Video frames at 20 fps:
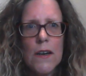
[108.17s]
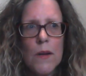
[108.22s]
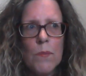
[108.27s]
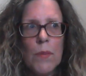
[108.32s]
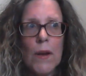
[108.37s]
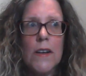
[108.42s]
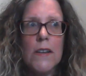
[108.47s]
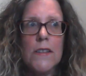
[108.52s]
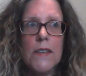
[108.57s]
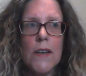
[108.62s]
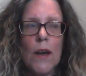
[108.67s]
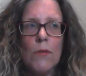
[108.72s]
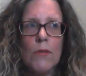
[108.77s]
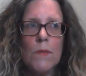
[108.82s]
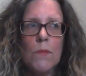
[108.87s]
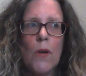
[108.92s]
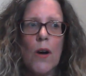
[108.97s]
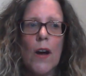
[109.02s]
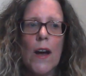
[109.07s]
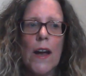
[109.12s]
because that
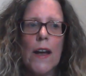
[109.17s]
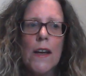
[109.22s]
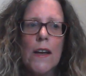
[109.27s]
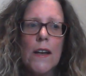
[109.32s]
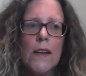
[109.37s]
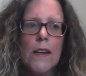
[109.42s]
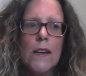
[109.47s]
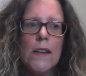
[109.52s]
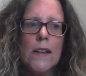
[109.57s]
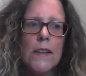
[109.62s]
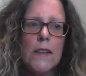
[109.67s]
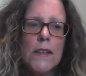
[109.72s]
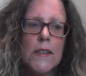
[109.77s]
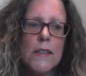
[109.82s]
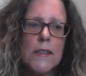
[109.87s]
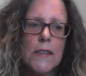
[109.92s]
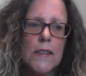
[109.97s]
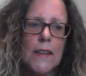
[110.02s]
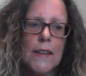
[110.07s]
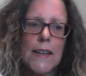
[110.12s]
was my
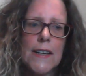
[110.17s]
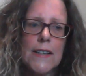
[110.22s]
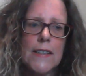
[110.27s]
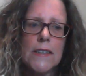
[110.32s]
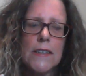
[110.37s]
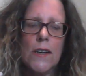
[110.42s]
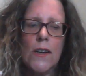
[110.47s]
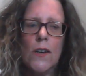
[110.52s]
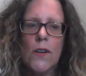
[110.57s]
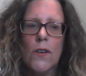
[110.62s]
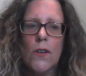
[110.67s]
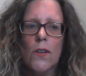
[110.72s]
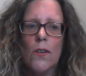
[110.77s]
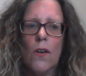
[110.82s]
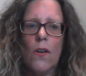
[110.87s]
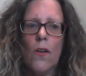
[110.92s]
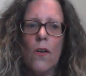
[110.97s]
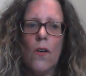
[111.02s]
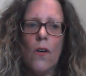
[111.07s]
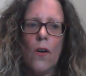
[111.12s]

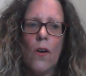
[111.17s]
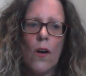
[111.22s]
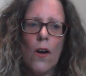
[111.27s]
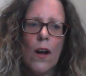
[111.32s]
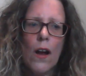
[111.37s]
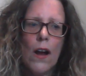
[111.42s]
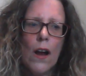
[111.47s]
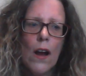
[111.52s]
celestial or